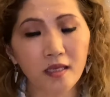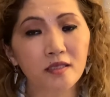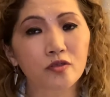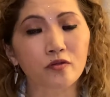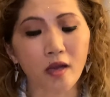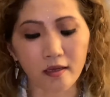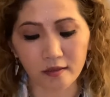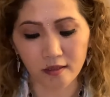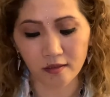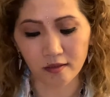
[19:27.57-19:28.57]

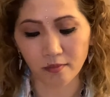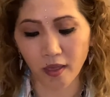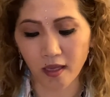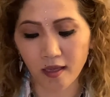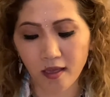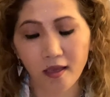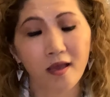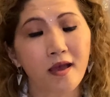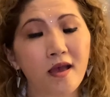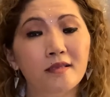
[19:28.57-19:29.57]
surrounds me,
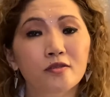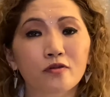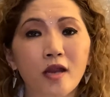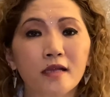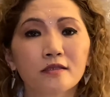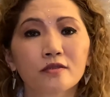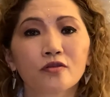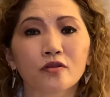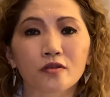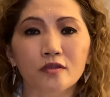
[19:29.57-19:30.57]
and surrender to
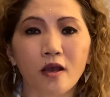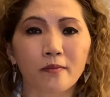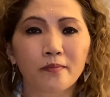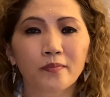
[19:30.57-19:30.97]
yourself.